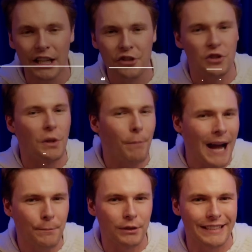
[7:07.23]
So the
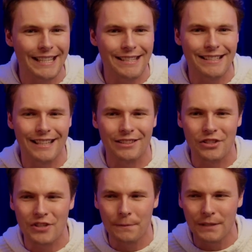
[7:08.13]
Bible teaches that
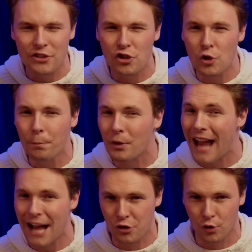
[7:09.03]
there's something
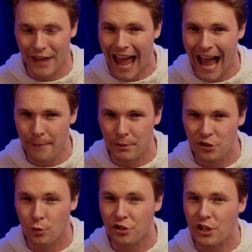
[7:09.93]
supernatural that
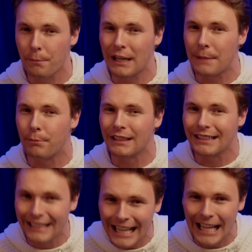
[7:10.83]
happens when somebody
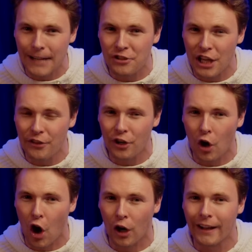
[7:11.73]
believes in their
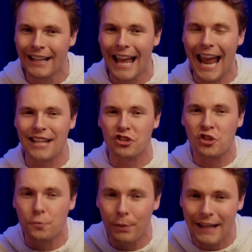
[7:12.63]
heart and
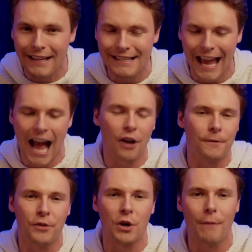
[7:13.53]
speaks out
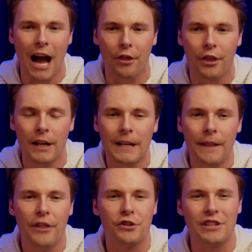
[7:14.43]
of their mouth.
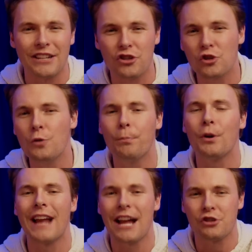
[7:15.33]
There's a
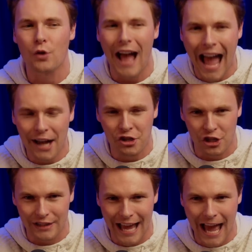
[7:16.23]
supernatural
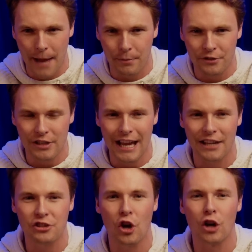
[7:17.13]
action that happens, and
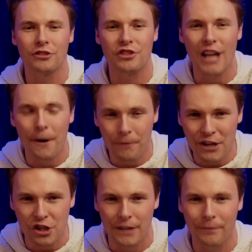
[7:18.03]
it's called
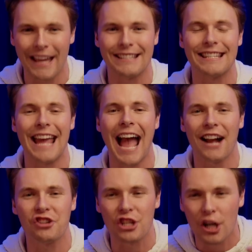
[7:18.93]
salvation. It's the
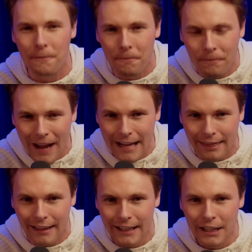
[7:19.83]
action of
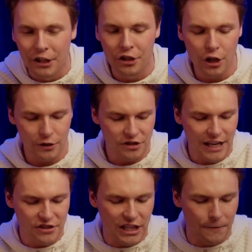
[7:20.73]
faith. You know, it
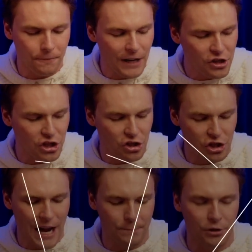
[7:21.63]
says in Ephesians
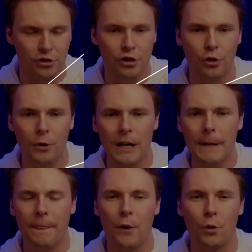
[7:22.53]
chapter 2
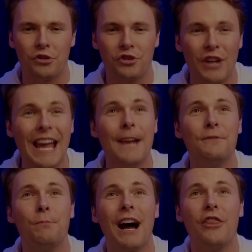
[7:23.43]
that we're
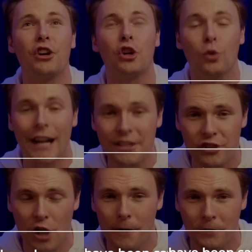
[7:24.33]
saved by the
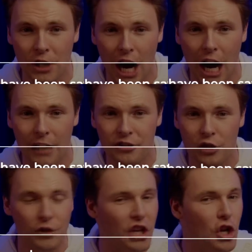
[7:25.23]
grace of God
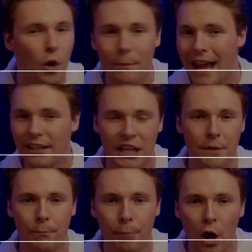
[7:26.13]
so that no man
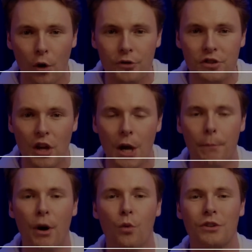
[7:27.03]
can boast,
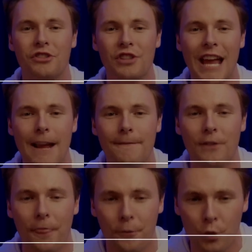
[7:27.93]
but we're
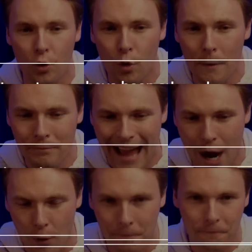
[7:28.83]
saved through
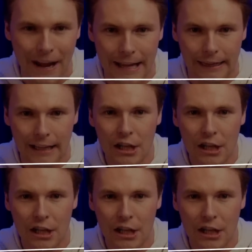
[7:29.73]
our faith.